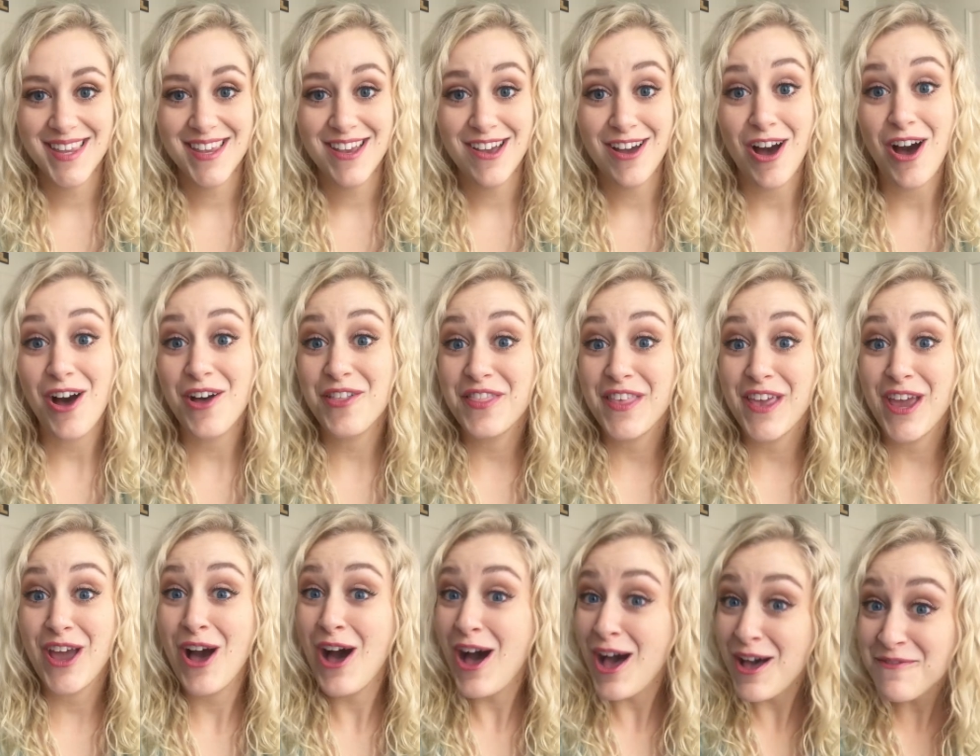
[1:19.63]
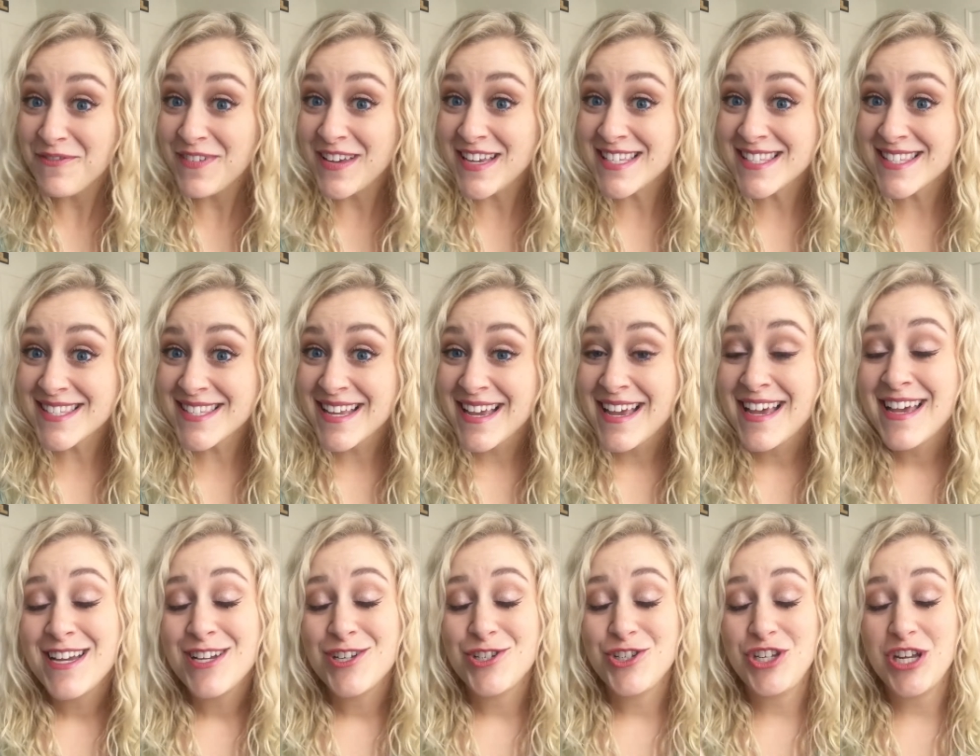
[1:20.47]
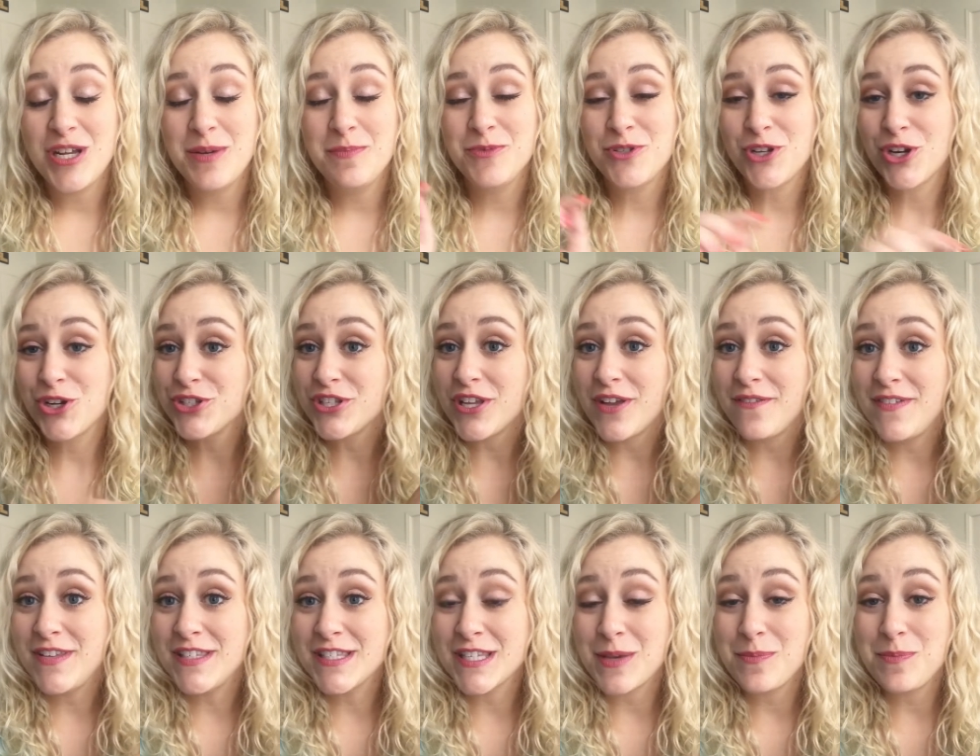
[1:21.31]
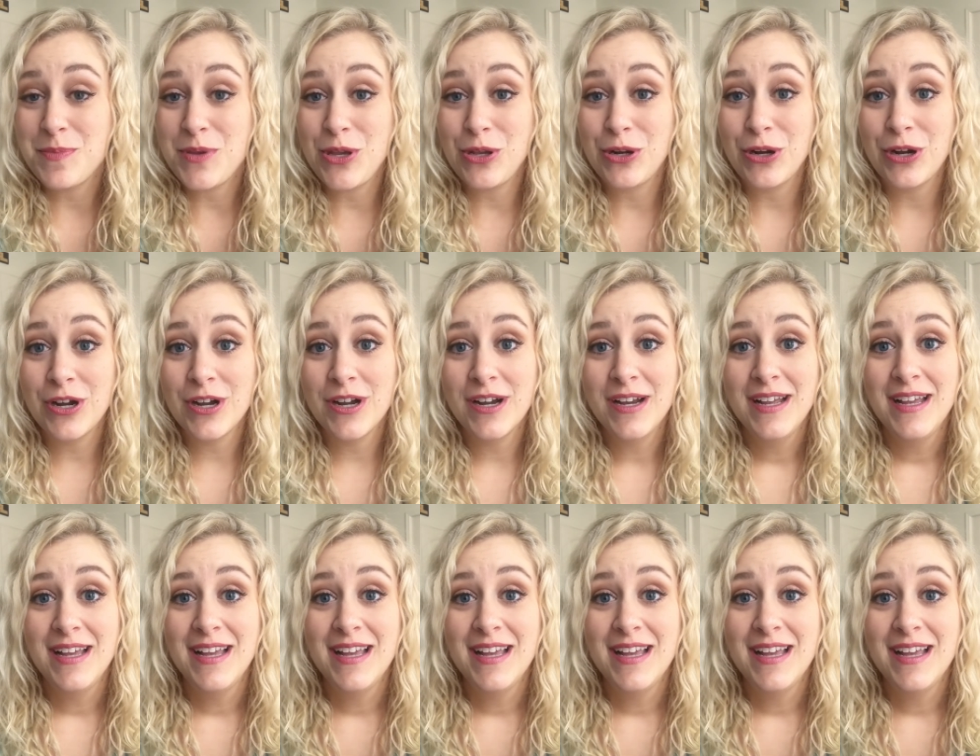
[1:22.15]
On The Office, Jim turns off his computer